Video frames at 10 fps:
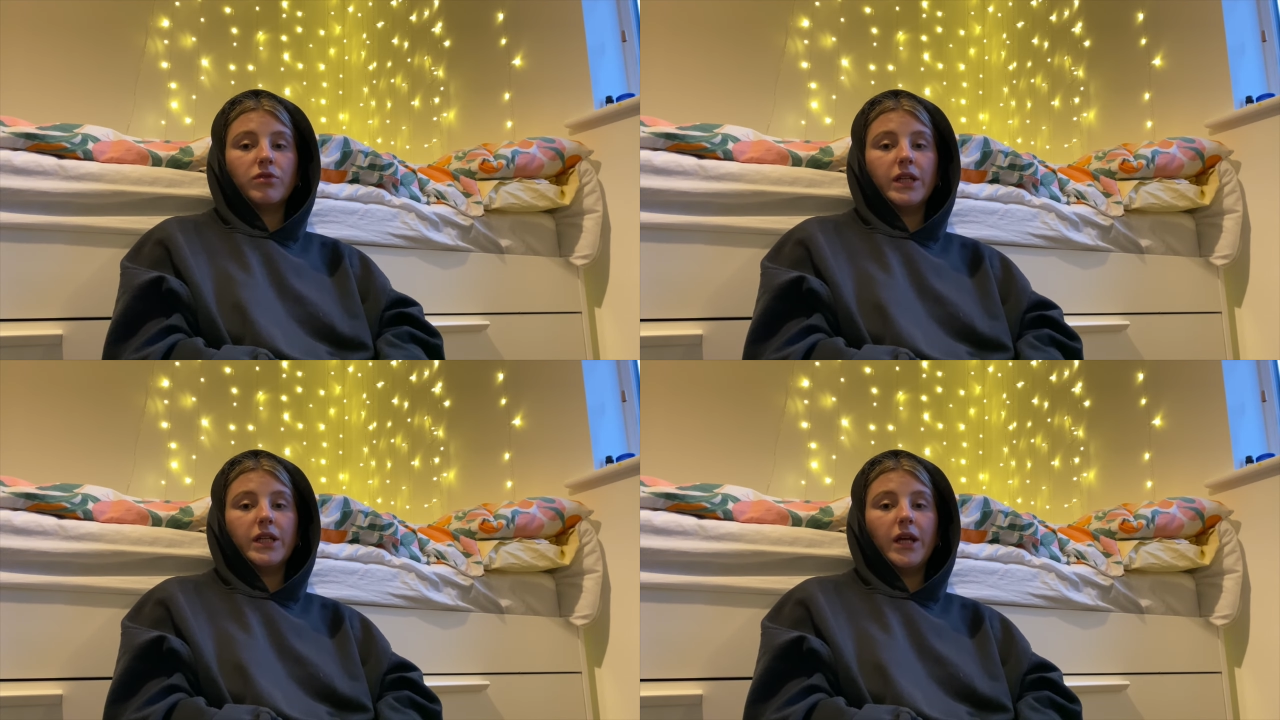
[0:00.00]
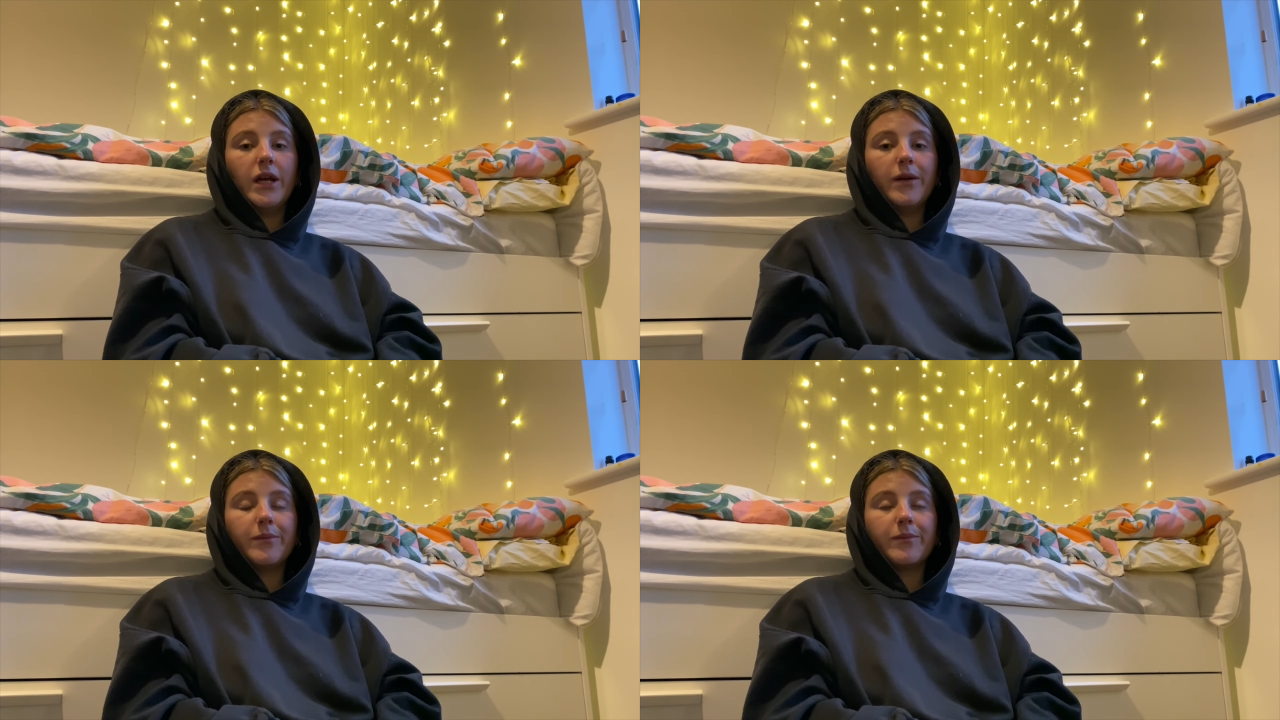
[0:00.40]

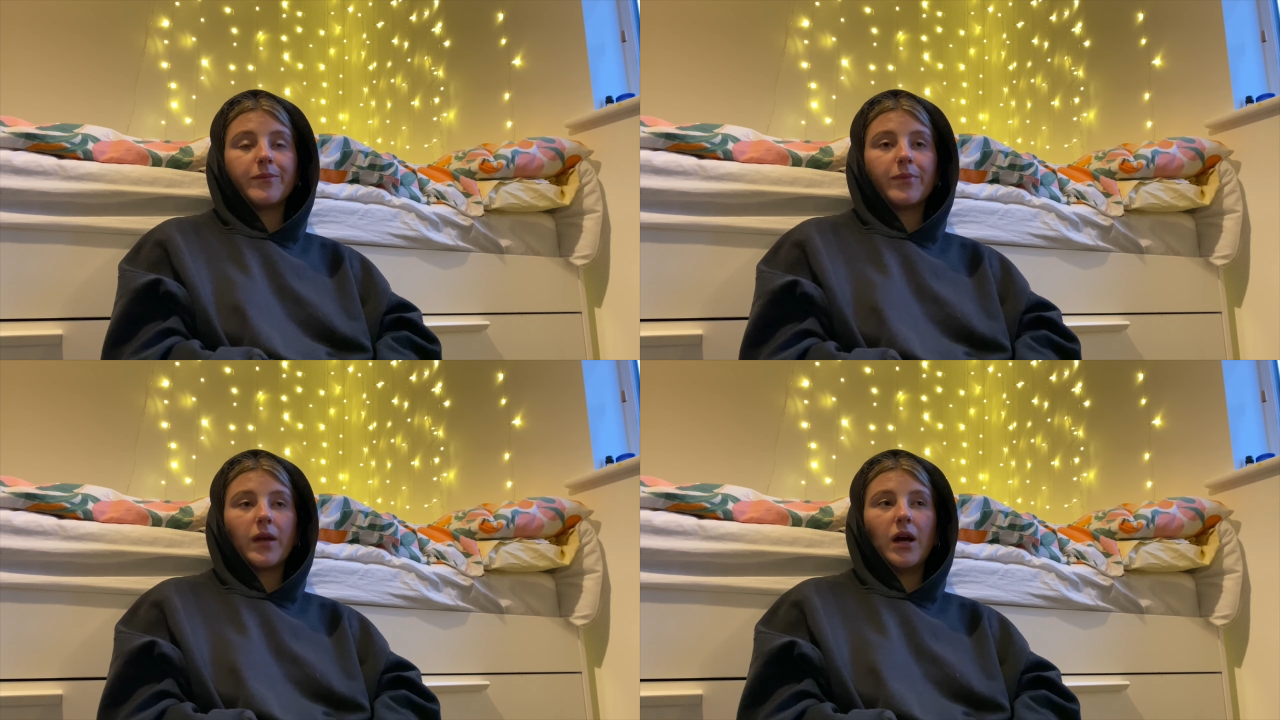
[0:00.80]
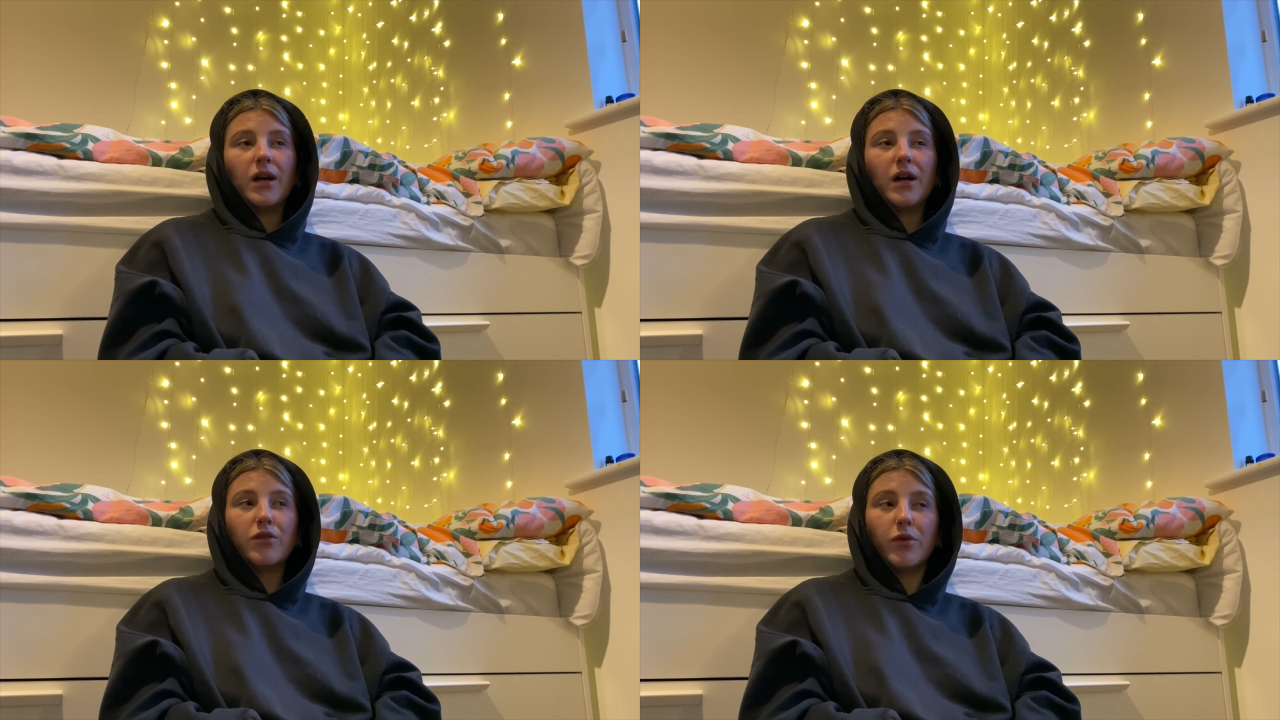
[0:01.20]
reading. I
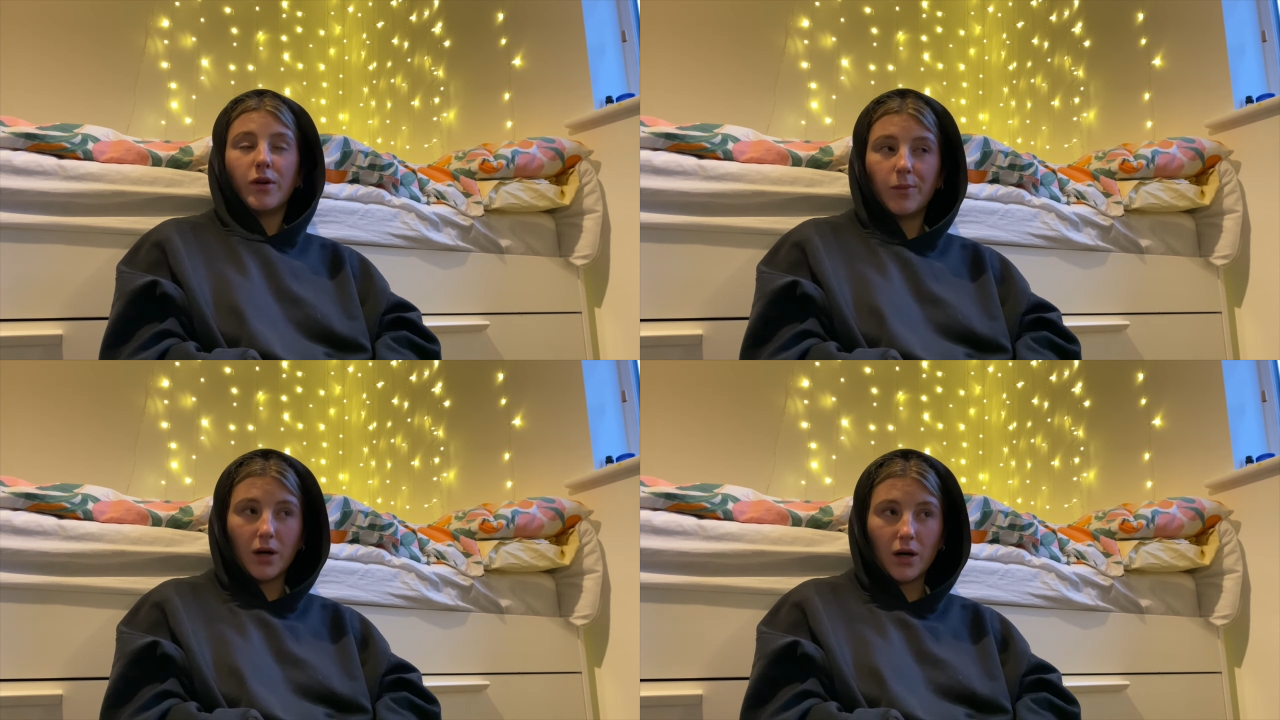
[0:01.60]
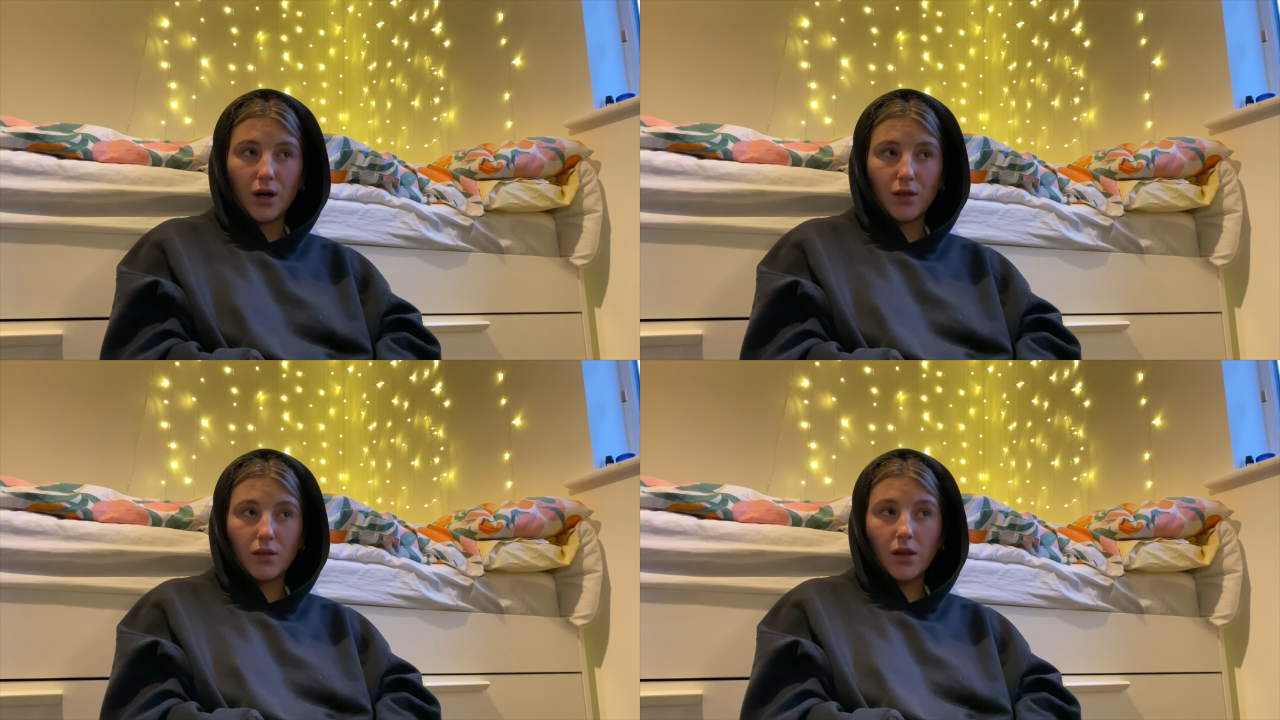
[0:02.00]
kind of want a bath.